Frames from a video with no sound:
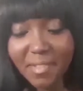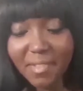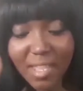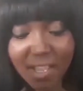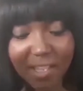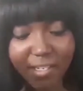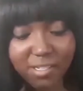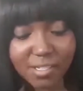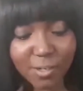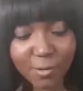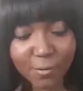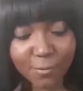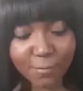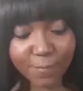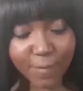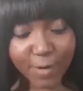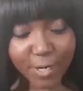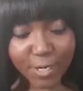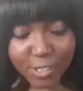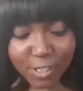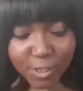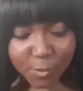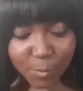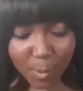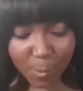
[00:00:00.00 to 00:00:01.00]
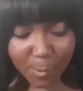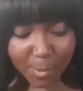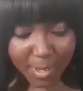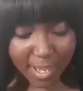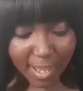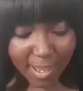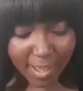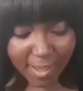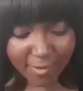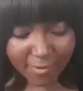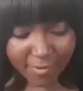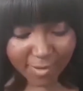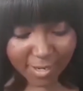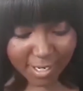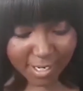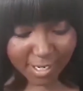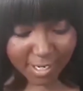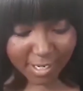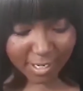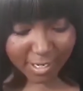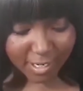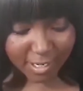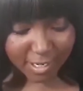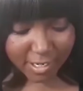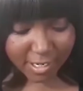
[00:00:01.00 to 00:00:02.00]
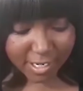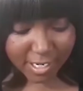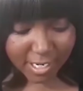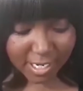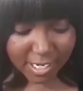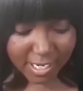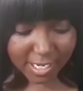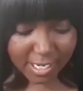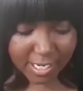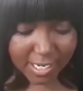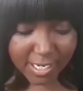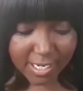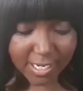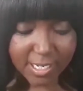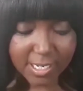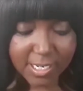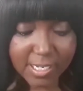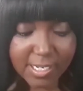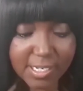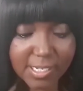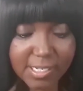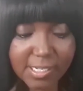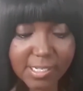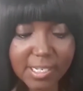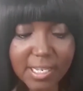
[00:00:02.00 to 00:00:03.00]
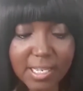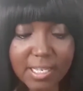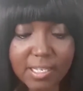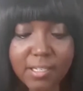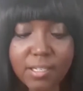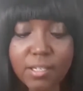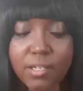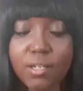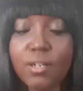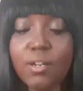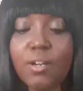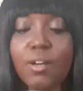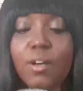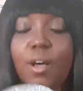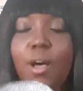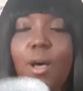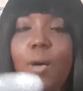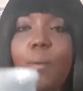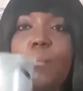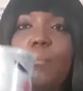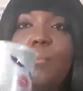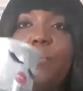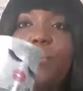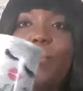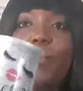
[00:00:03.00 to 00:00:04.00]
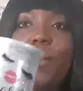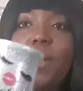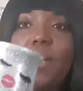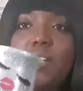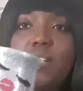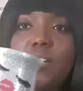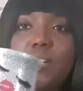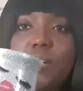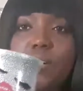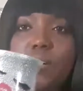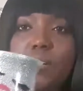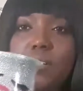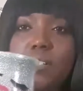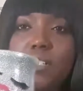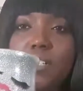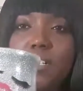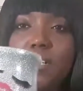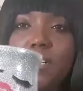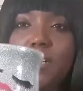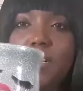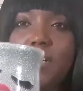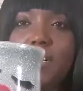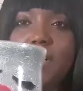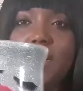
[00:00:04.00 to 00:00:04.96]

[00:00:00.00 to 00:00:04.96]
So first, what we have in here is a little brush holder